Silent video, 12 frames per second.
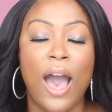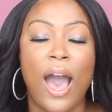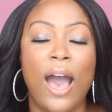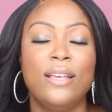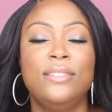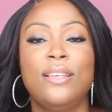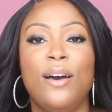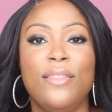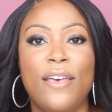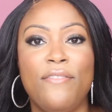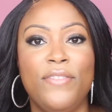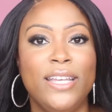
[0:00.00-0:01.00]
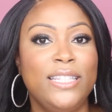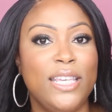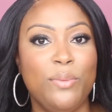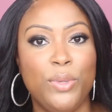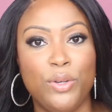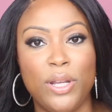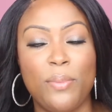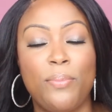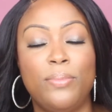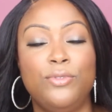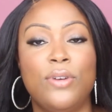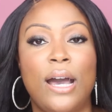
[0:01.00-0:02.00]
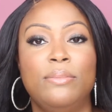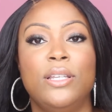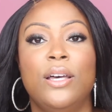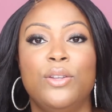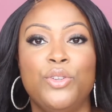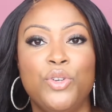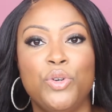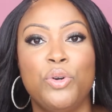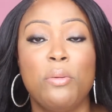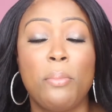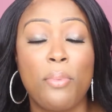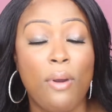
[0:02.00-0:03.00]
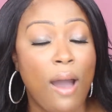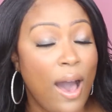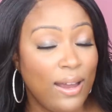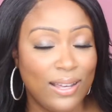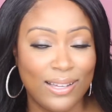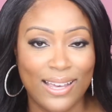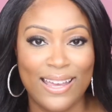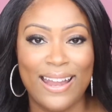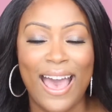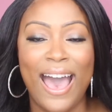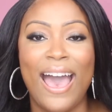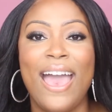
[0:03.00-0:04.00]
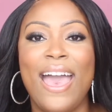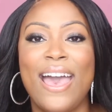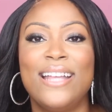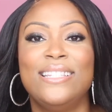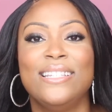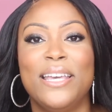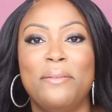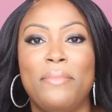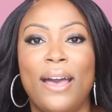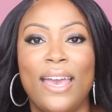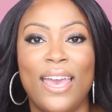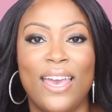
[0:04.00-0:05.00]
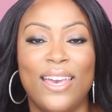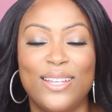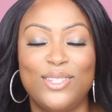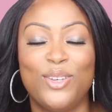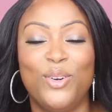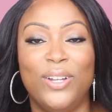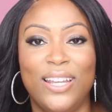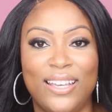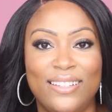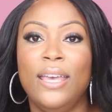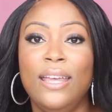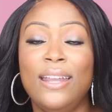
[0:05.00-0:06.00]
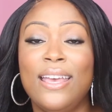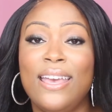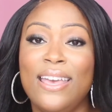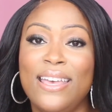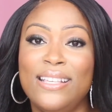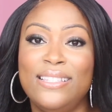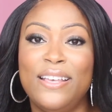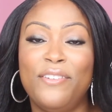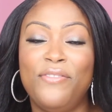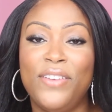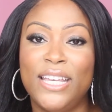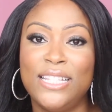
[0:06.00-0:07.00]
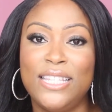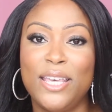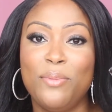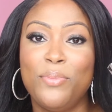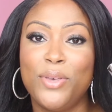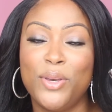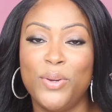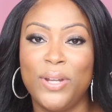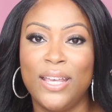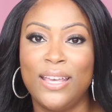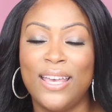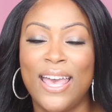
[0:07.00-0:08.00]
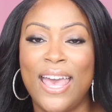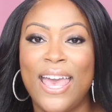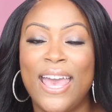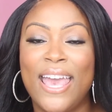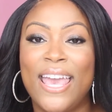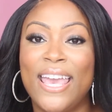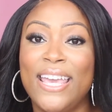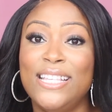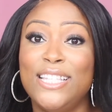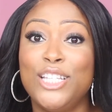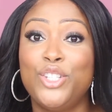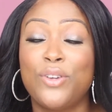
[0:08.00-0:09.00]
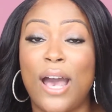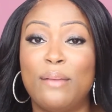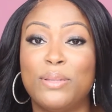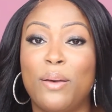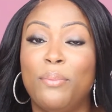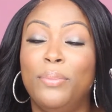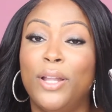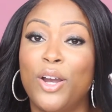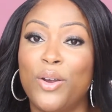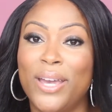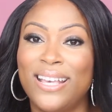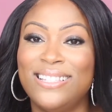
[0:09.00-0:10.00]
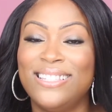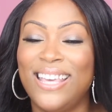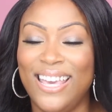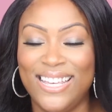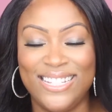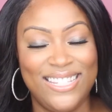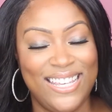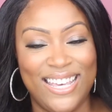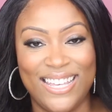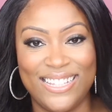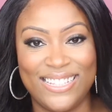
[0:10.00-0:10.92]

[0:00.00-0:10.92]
I saw that Fenty Beauty dropped a new product and I had to get my hands on it. It is the Fenty Beauty EAZE Drop Blurring Skin Tint.